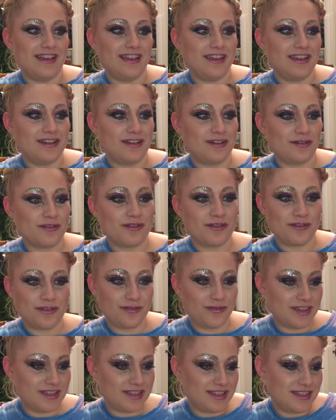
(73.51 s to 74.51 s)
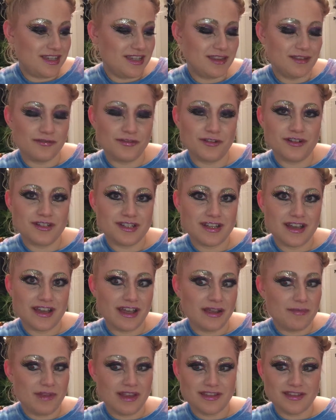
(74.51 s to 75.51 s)
If he's seen the first
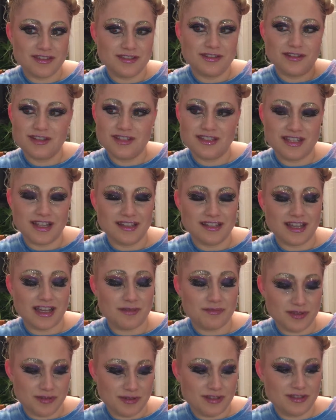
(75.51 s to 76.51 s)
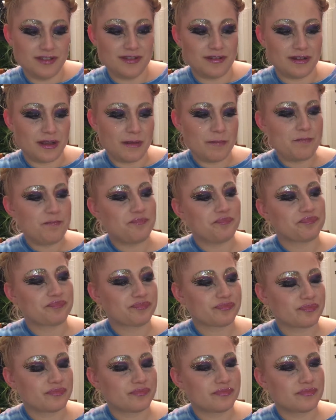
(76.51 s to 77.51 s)
time, that's as good as 10 times, so he's doing it.
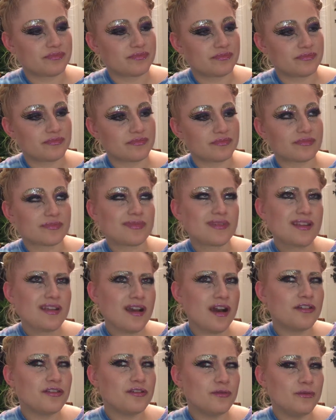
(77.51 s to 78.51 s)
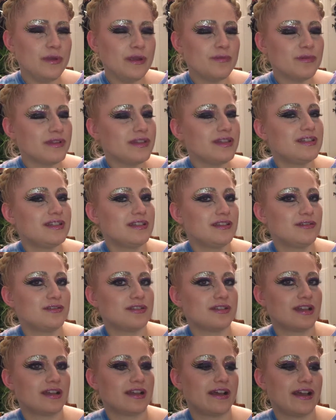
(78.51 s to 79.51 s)
Although we really did lose
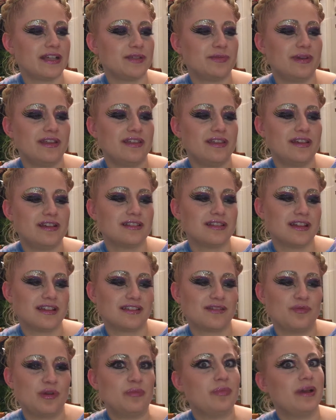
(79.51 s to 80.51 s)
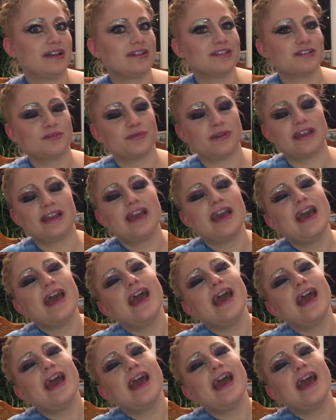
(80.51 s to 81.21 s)
a lot of guys, but I think a lot of them went back to swing.